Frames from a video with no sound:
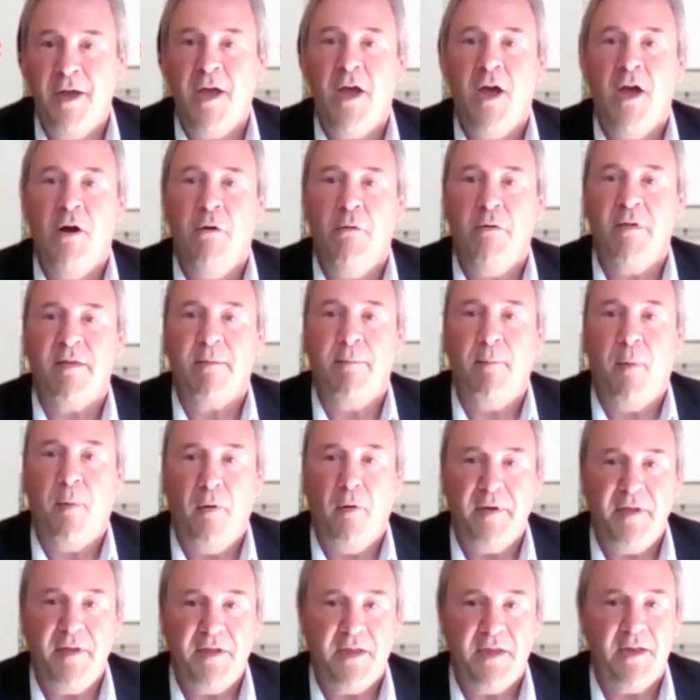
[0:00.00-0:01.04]
who was
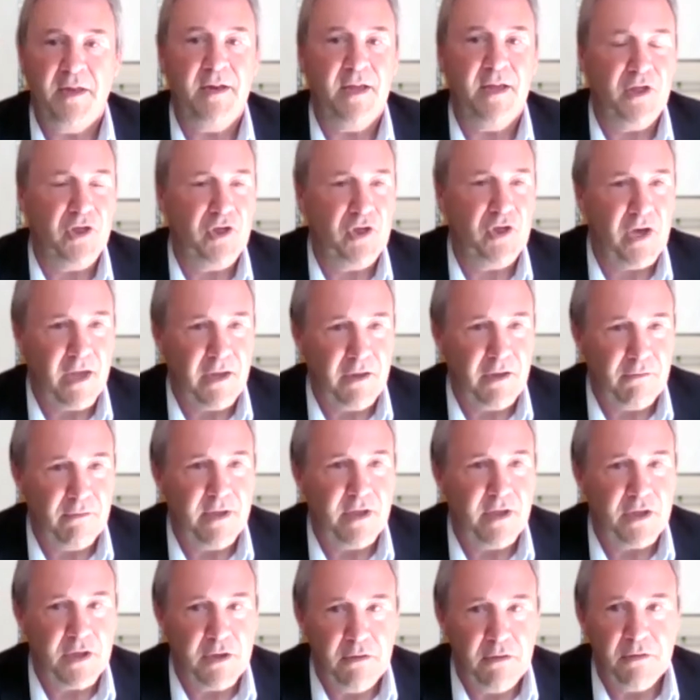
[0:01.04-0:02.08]
appointed in January
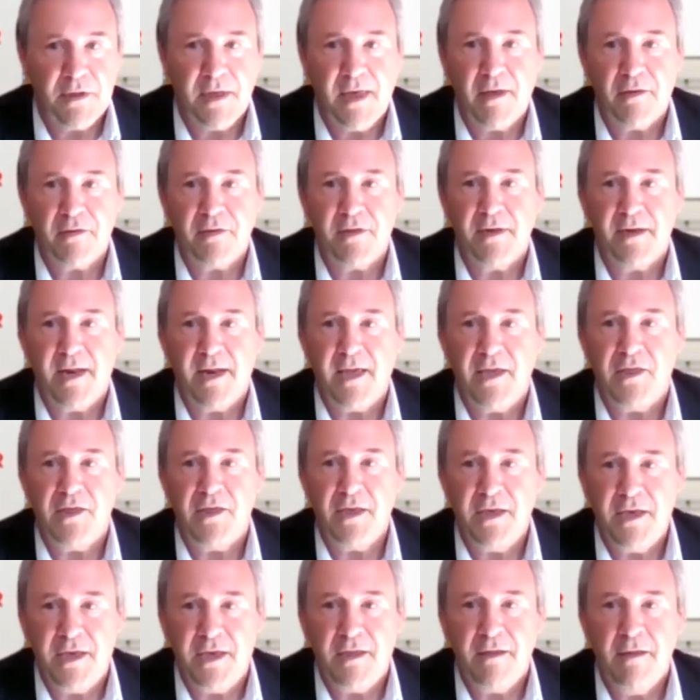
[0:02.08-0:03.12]

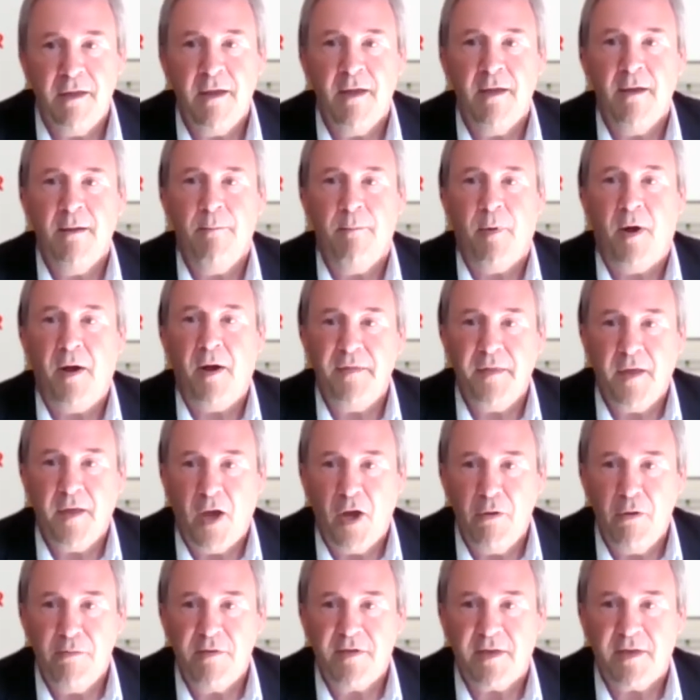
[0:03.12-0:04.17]
2018 by the
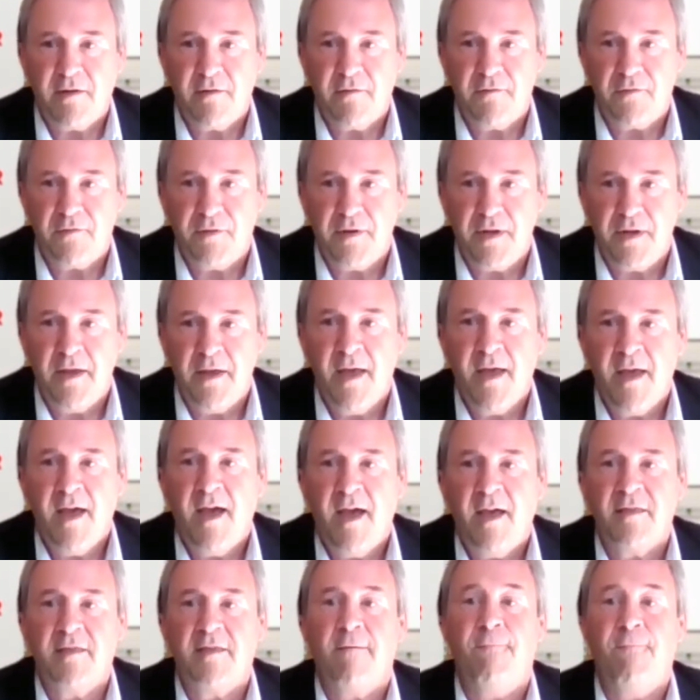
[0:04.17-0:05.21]
Home Secretary
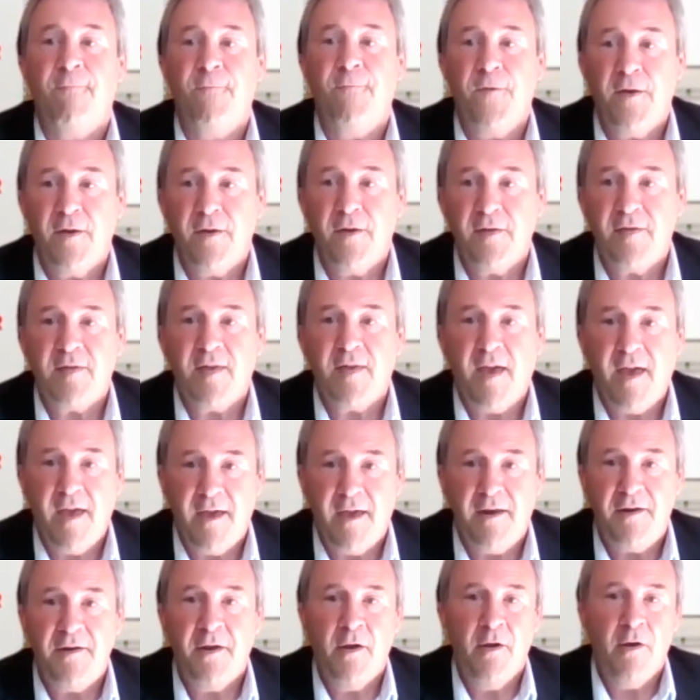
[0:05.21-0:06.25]
as the first
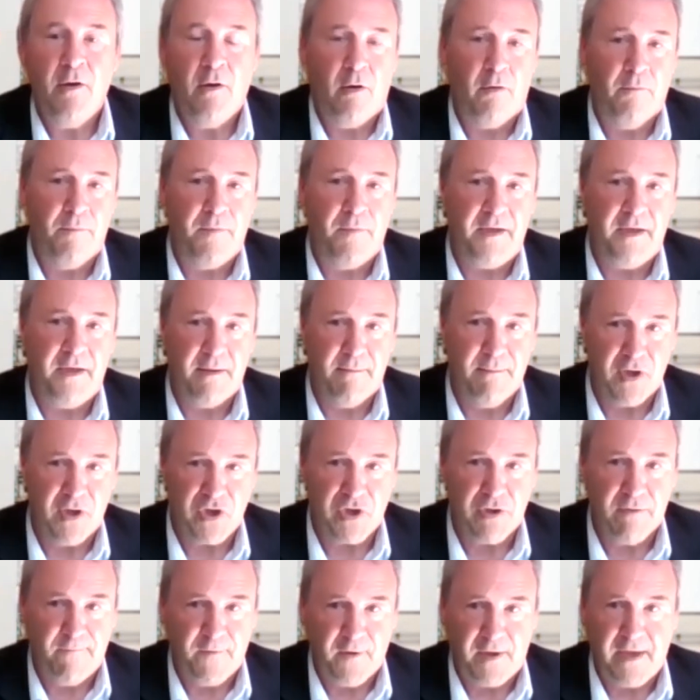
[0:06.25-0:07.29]
head of the
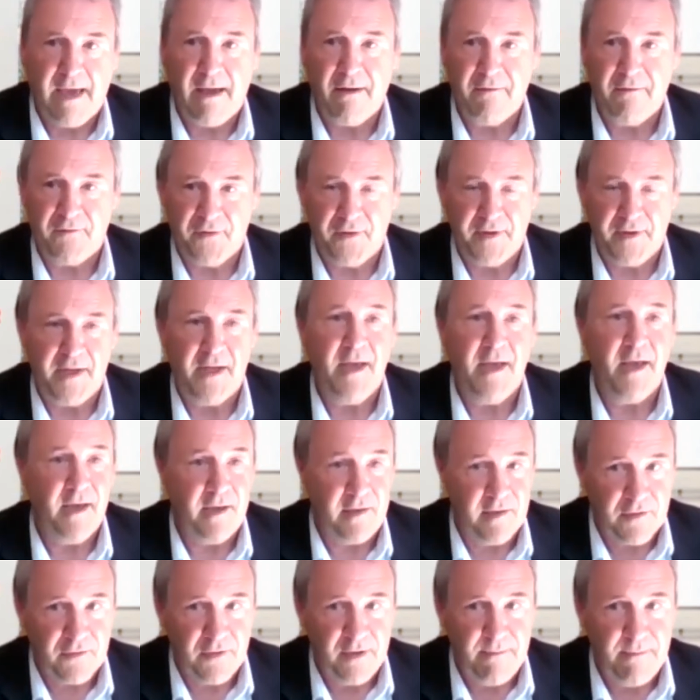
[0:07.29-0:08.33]
Commission for Countering
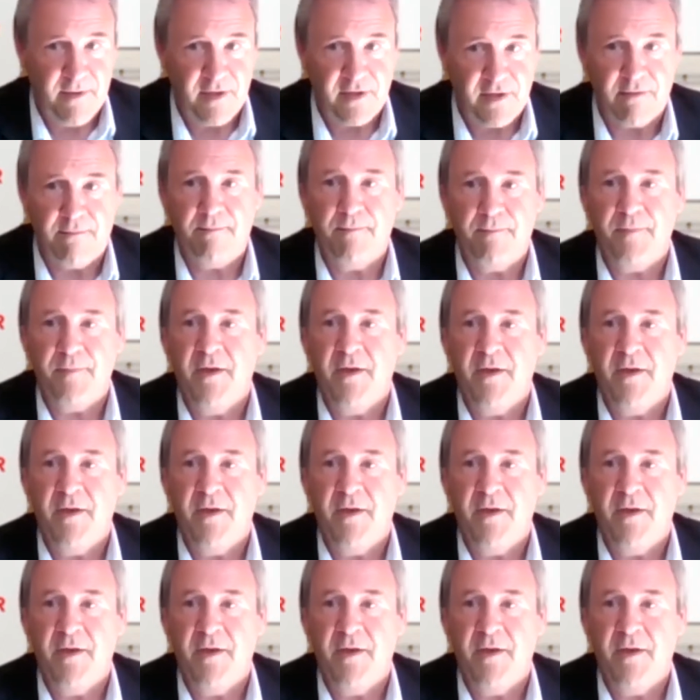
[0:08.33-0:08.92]
Extremism.